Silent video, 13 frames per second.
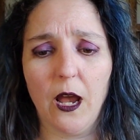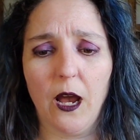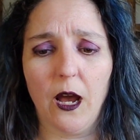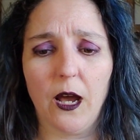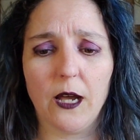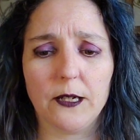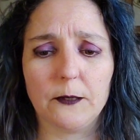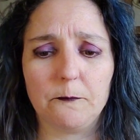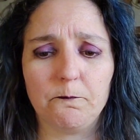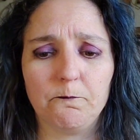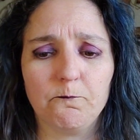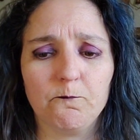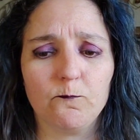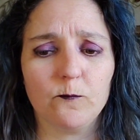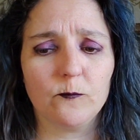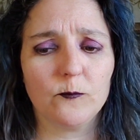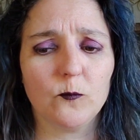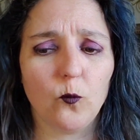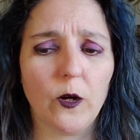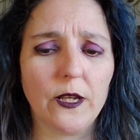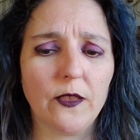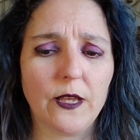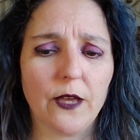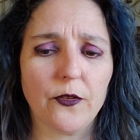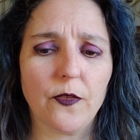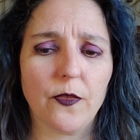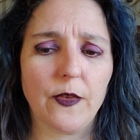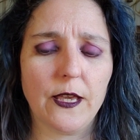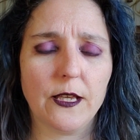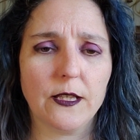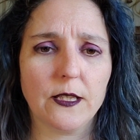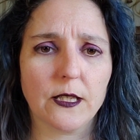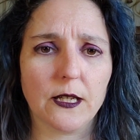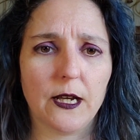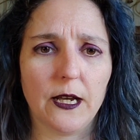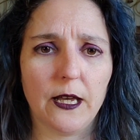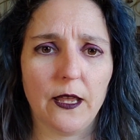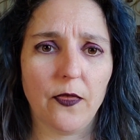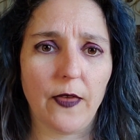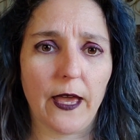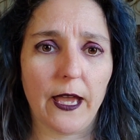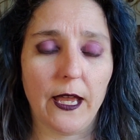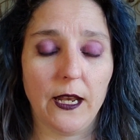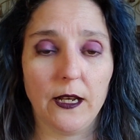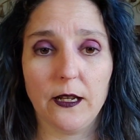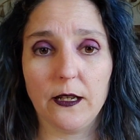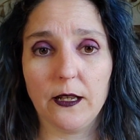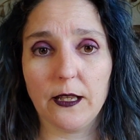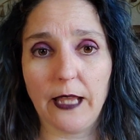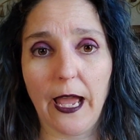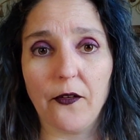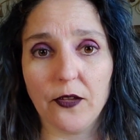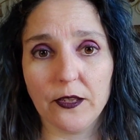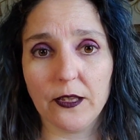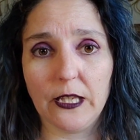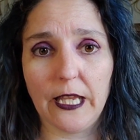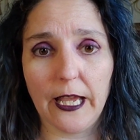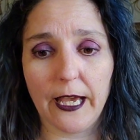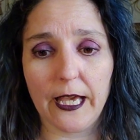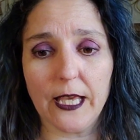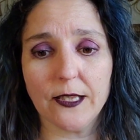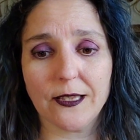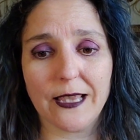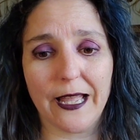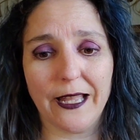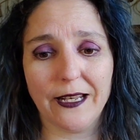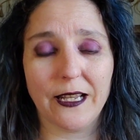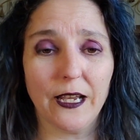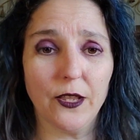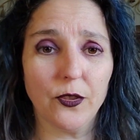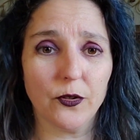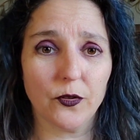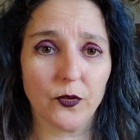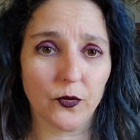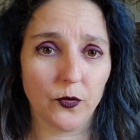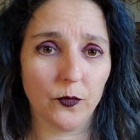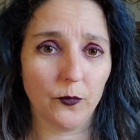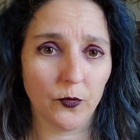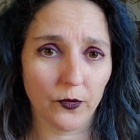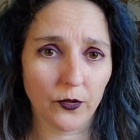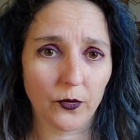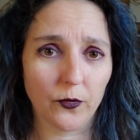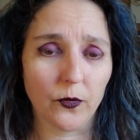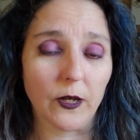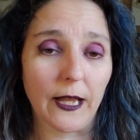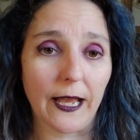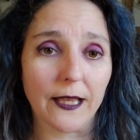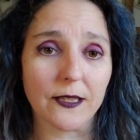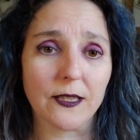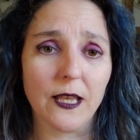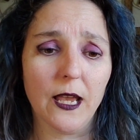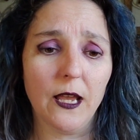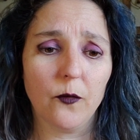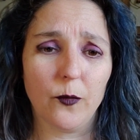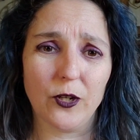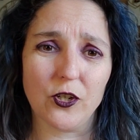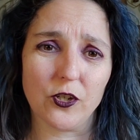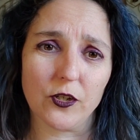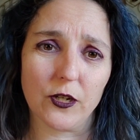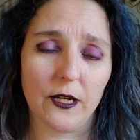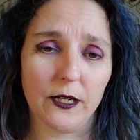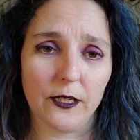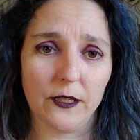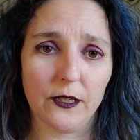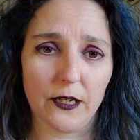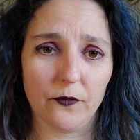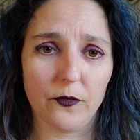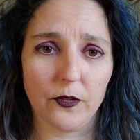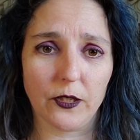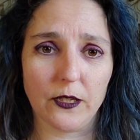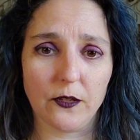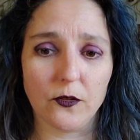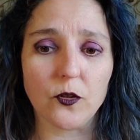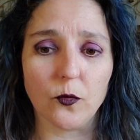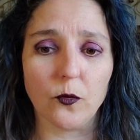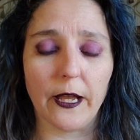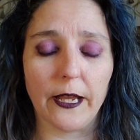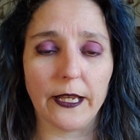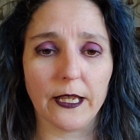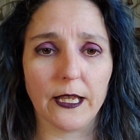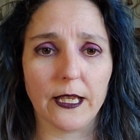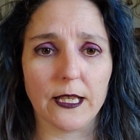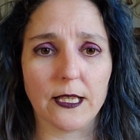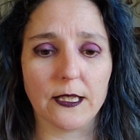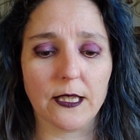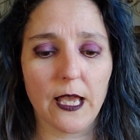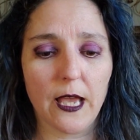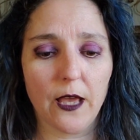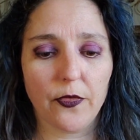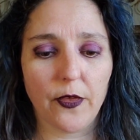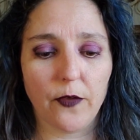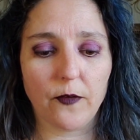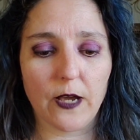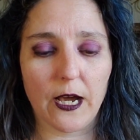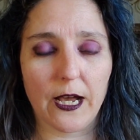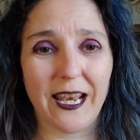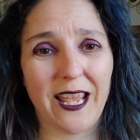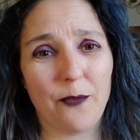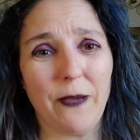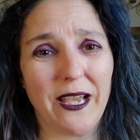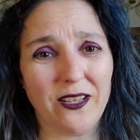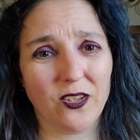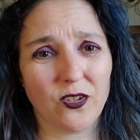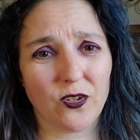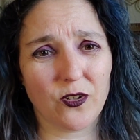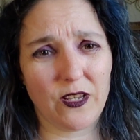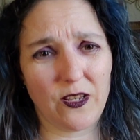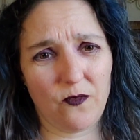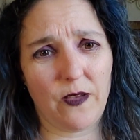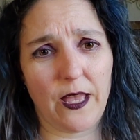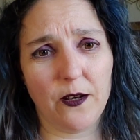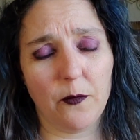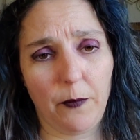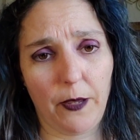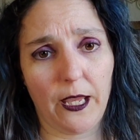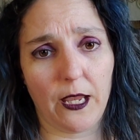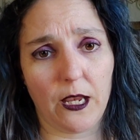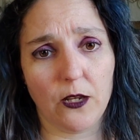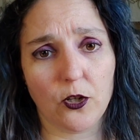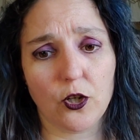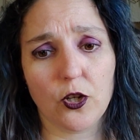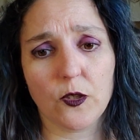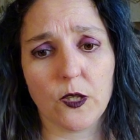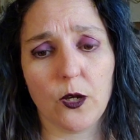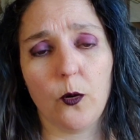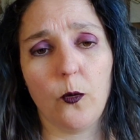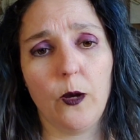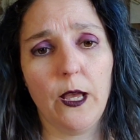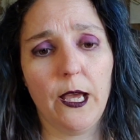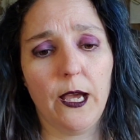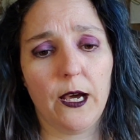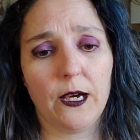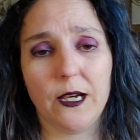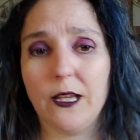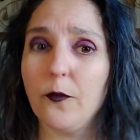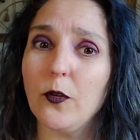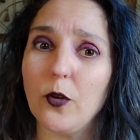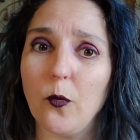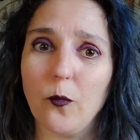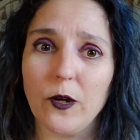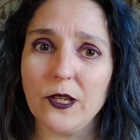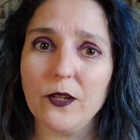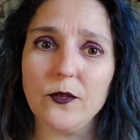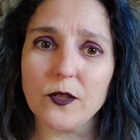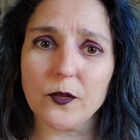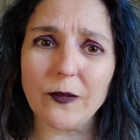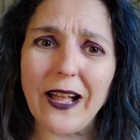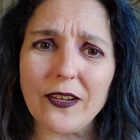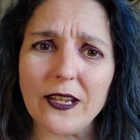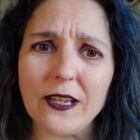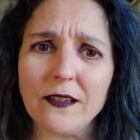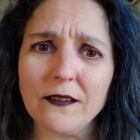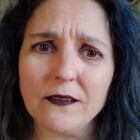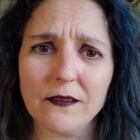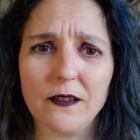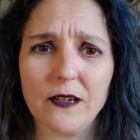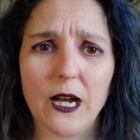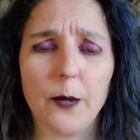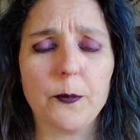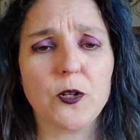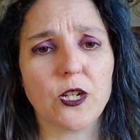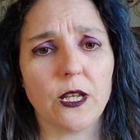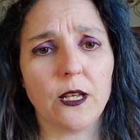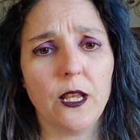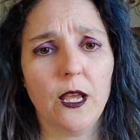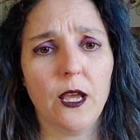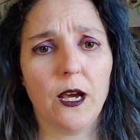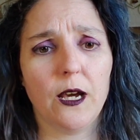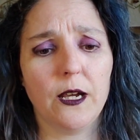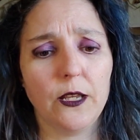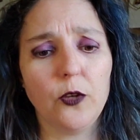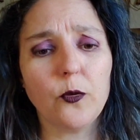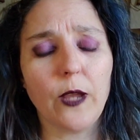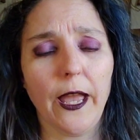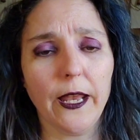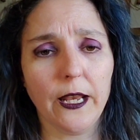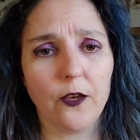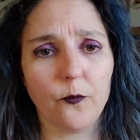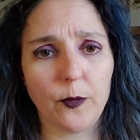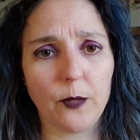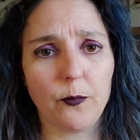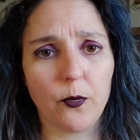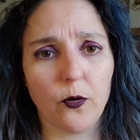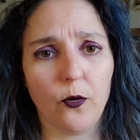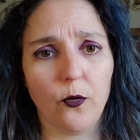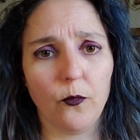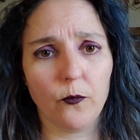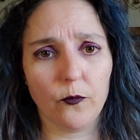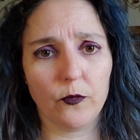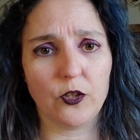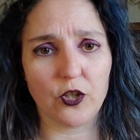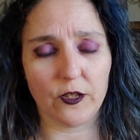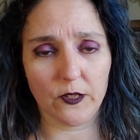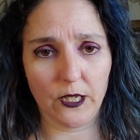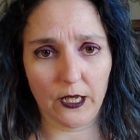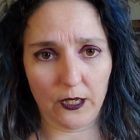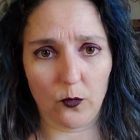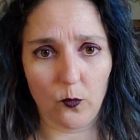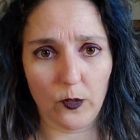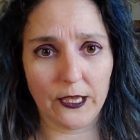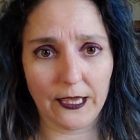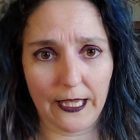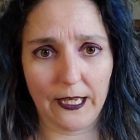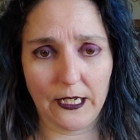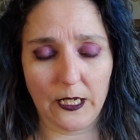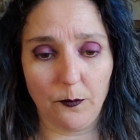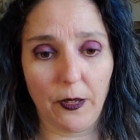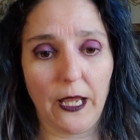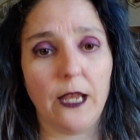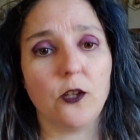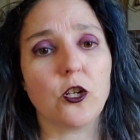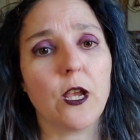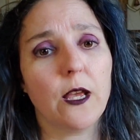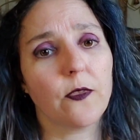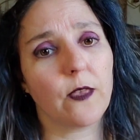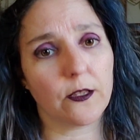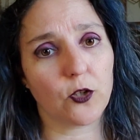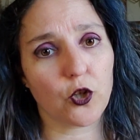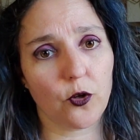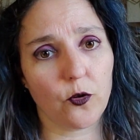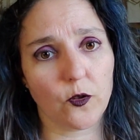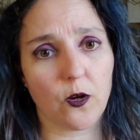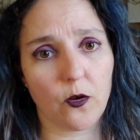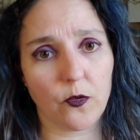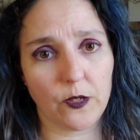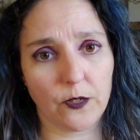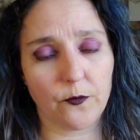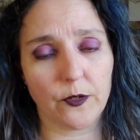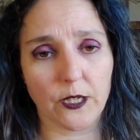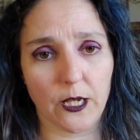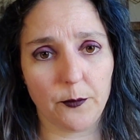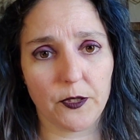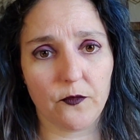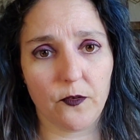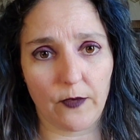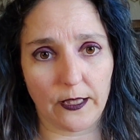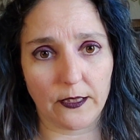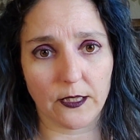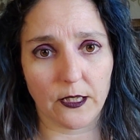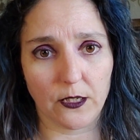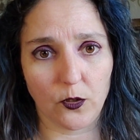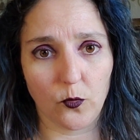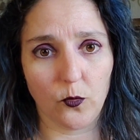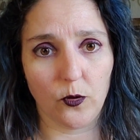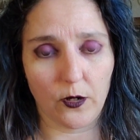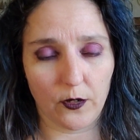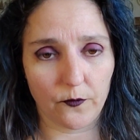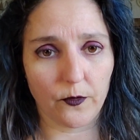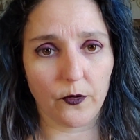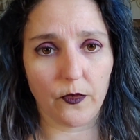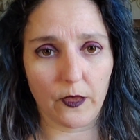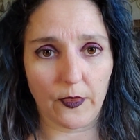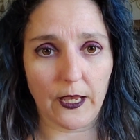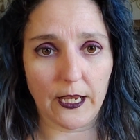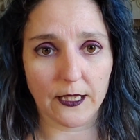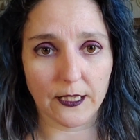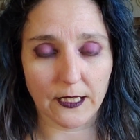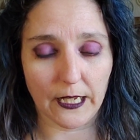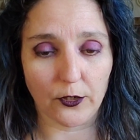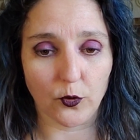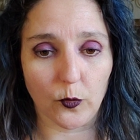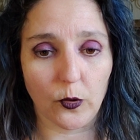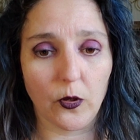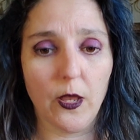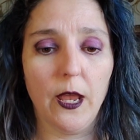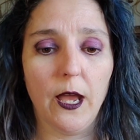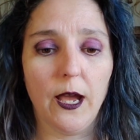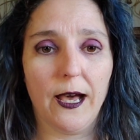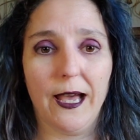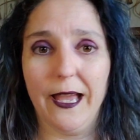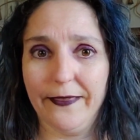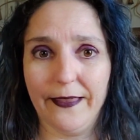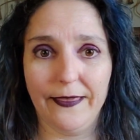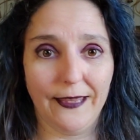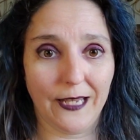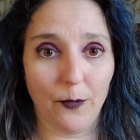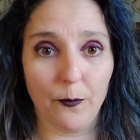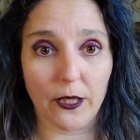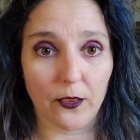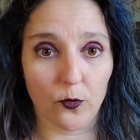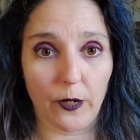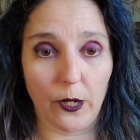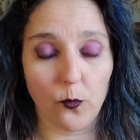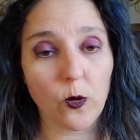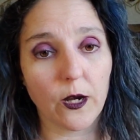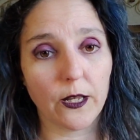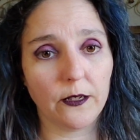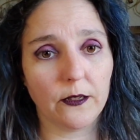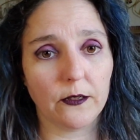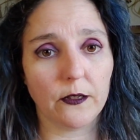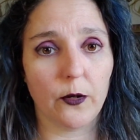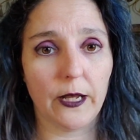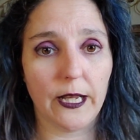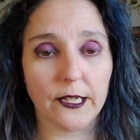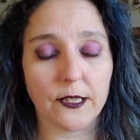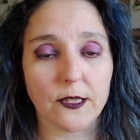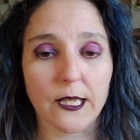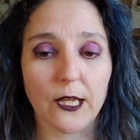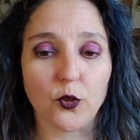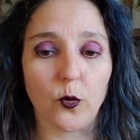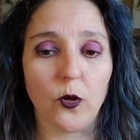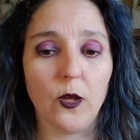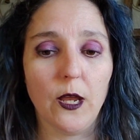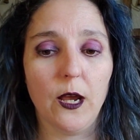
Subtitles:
One of the other things that Calendly has that neither Zoom nor Google has, which I really do like, is they've got a master event page. So if you don't want to use the routing option, you can have people just hit one landing page that shows all the different types of events that you offer that they can schedule. And then they can pick the right one and go ahead and schedule.